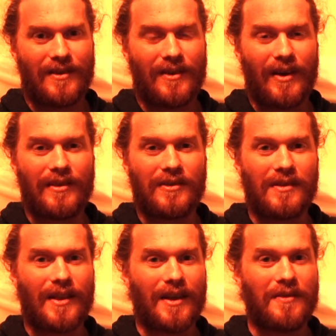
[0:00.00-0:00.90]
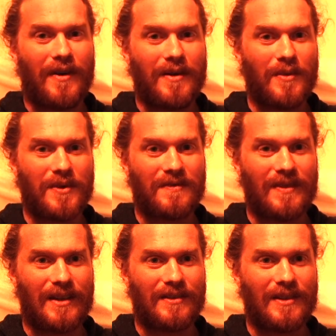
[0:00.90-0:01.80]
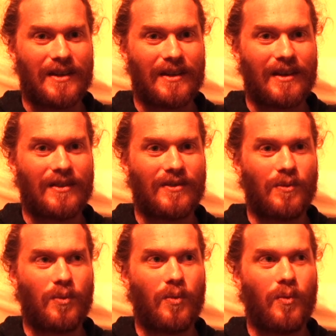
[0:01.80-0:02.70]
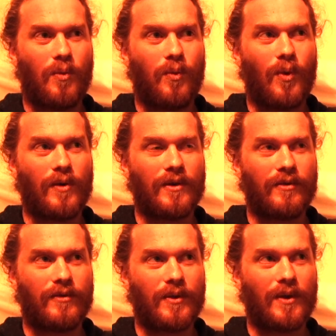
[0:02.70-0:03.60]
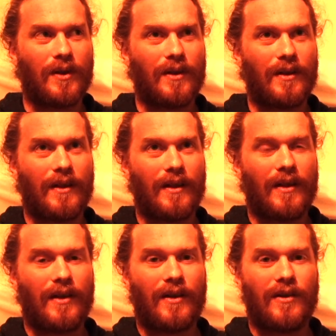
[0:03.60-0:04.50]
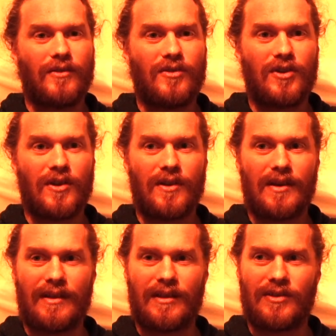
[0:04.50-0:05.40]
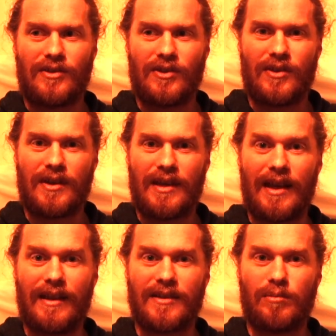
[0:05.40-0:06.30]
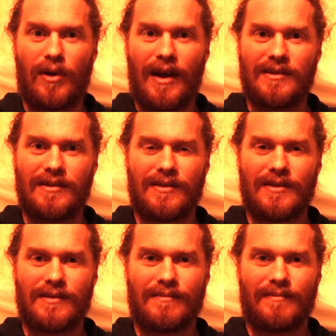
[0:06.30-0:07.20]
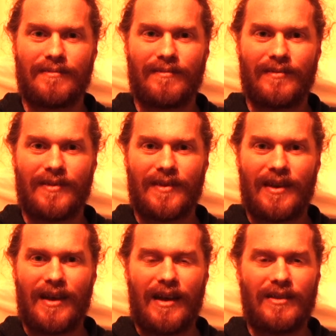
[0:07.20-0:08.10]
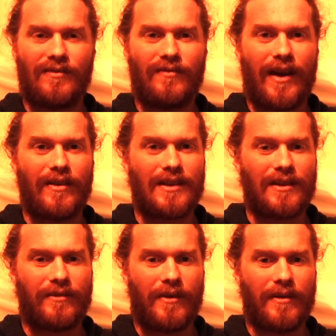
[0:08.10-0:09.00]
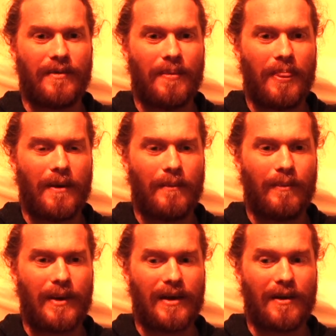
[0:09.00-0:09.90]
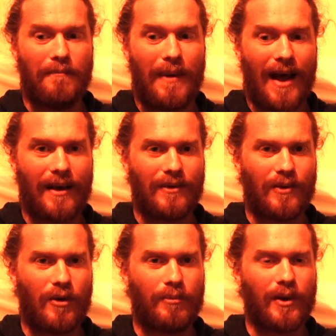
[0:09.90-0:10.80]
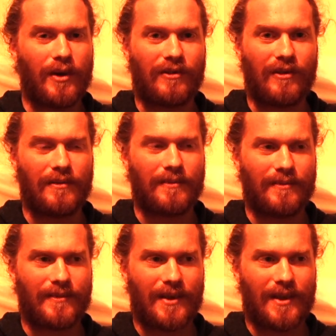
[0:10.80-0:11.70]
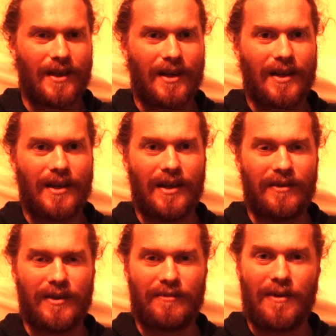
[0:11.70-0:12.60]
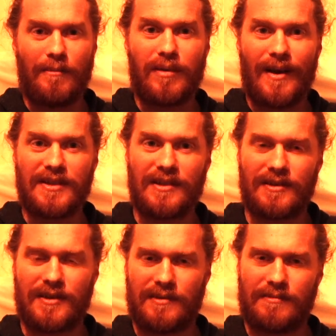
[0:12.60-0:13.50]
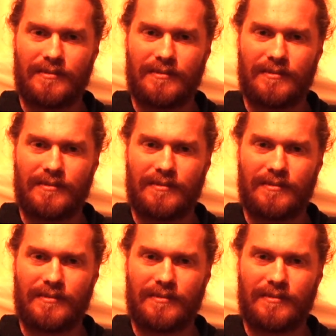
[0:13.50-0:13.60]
Okay, so thank you very much for listening. It's a wonderful journey, this journey into presence. It's very different being a man or a person living from presence